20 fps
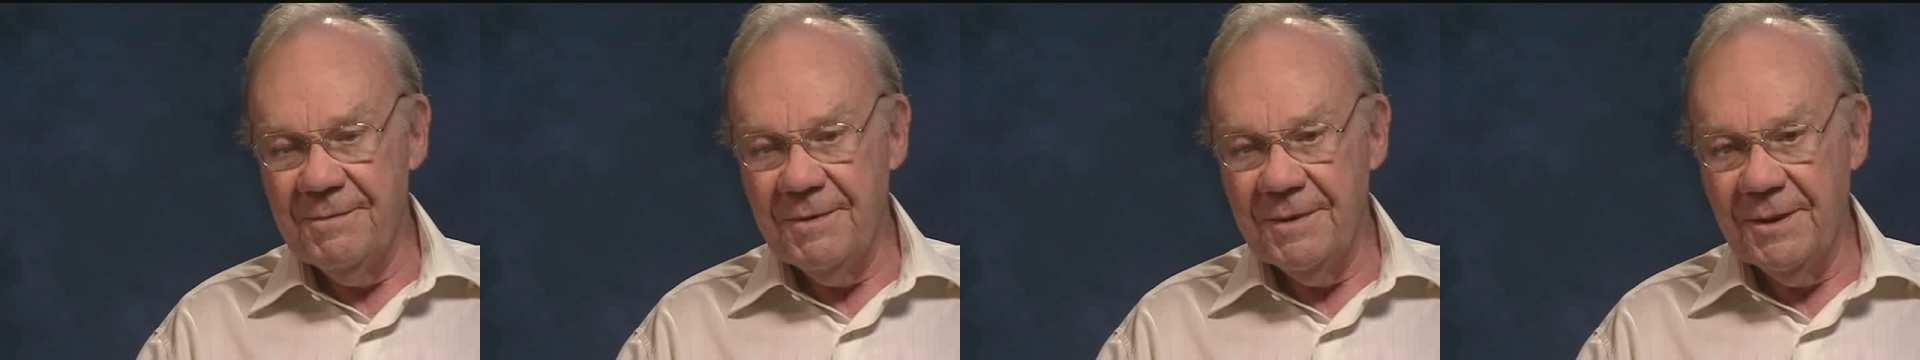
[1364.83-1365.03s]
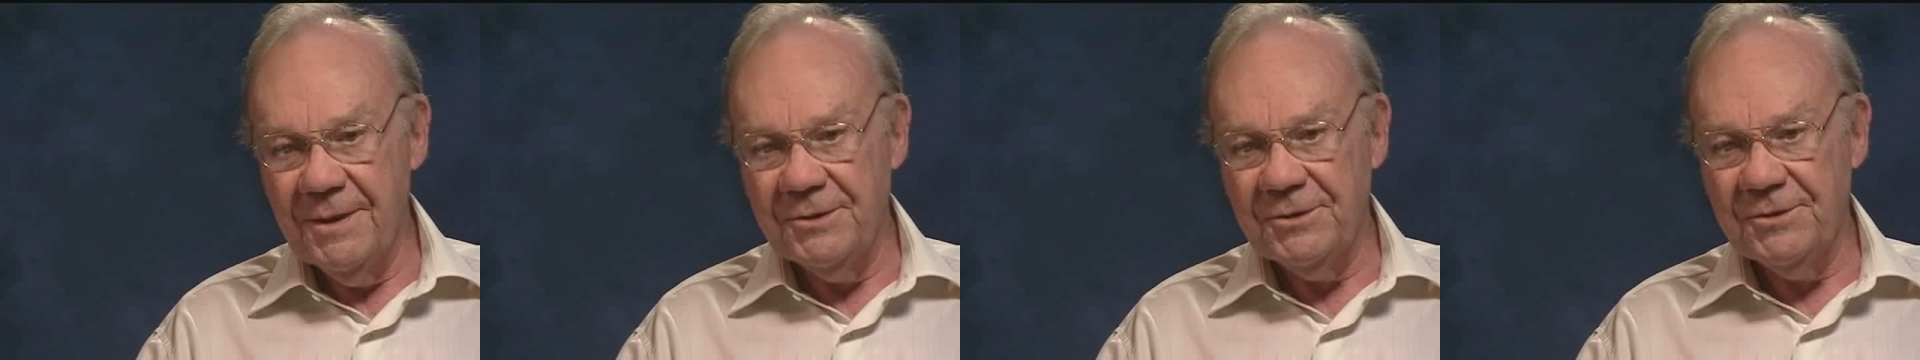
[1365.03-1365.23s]

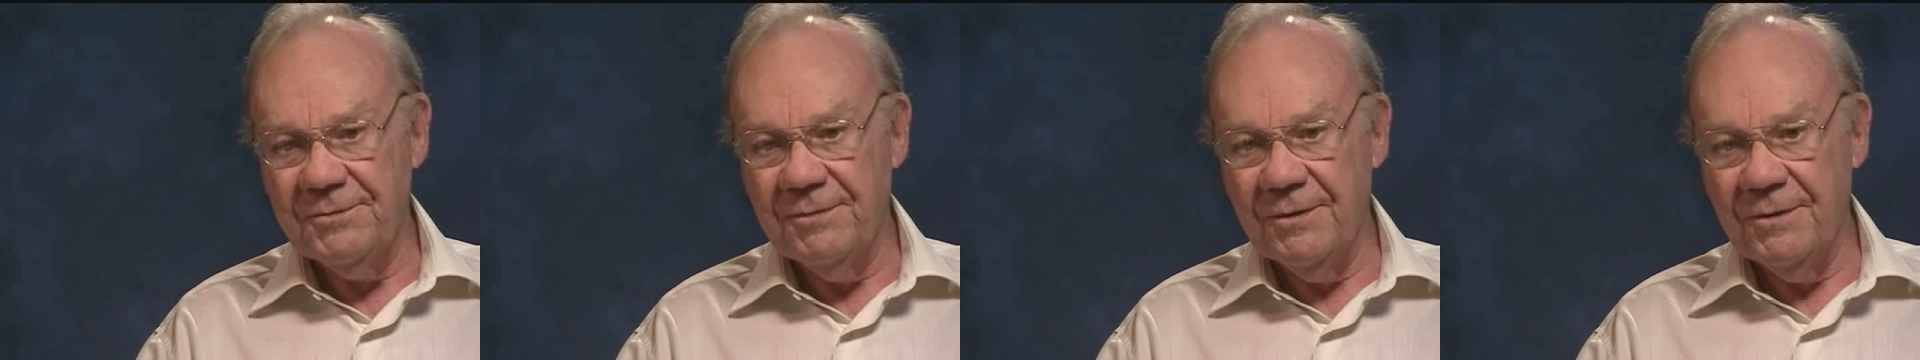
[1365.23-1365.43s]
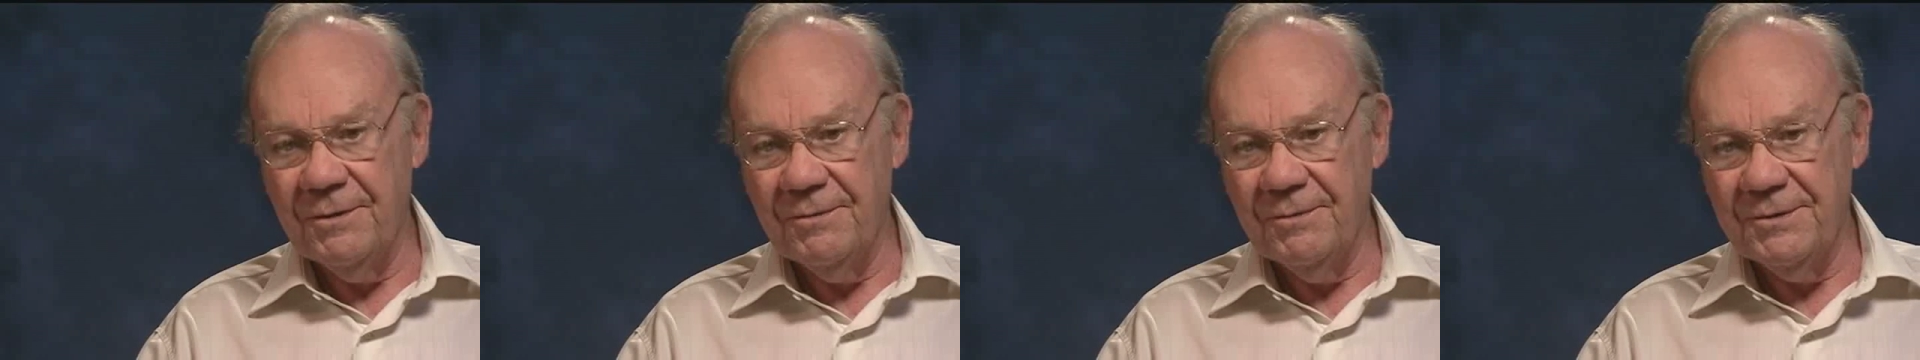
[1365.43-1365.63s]

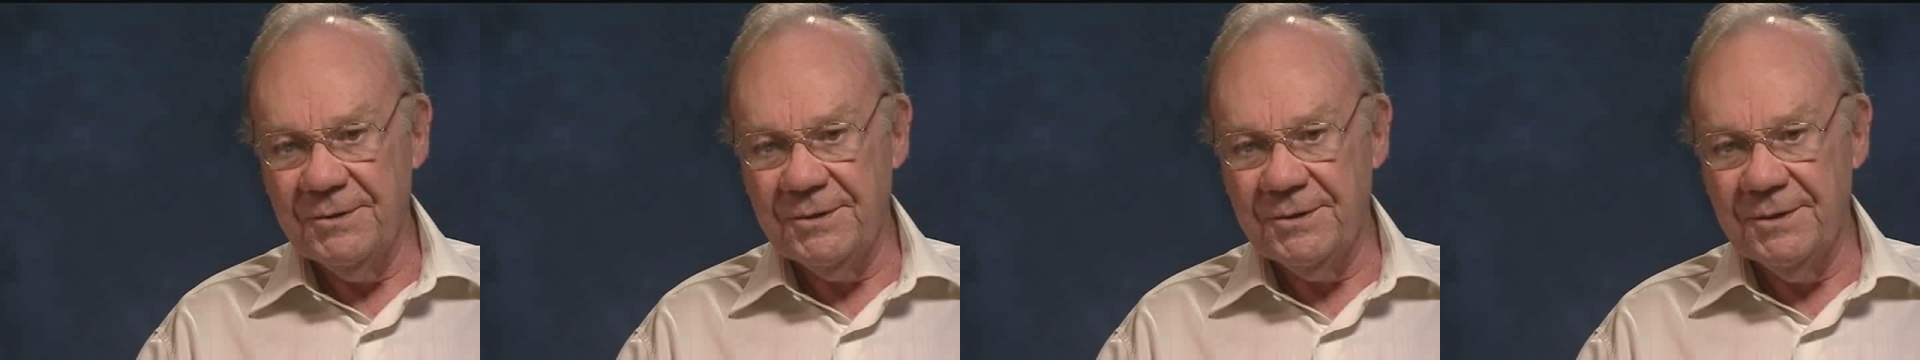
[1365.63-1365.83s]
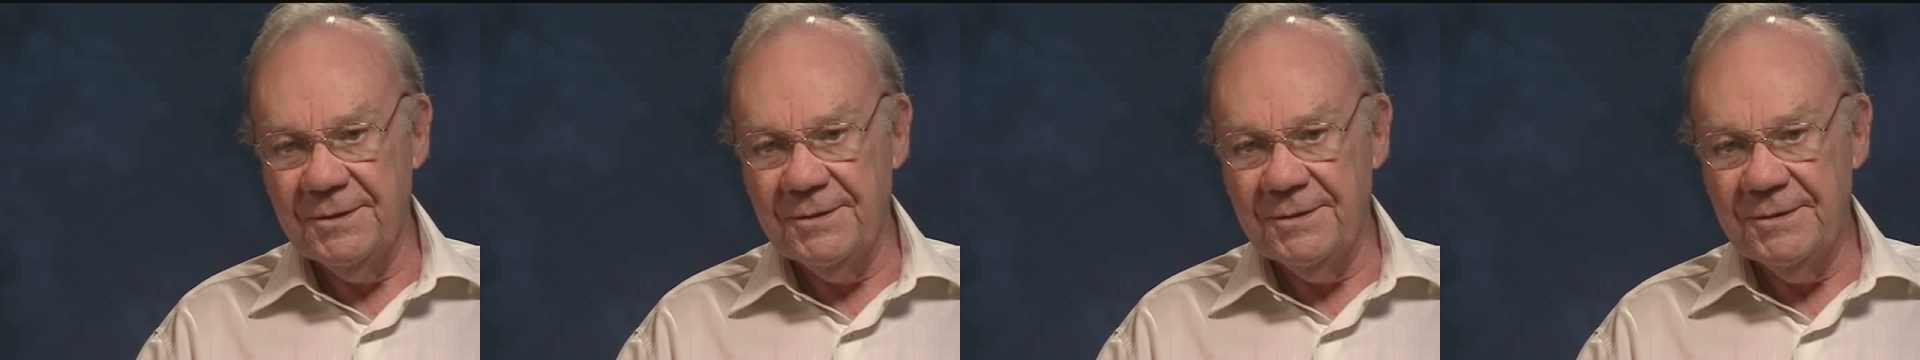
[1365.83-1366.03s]
Huntsville
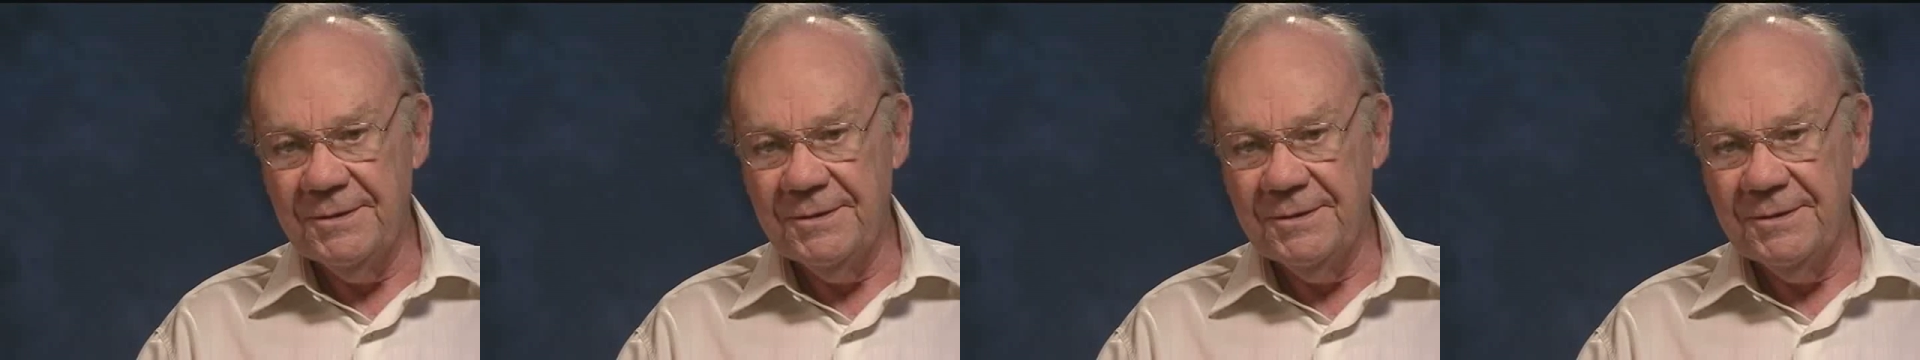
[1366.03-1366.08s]
was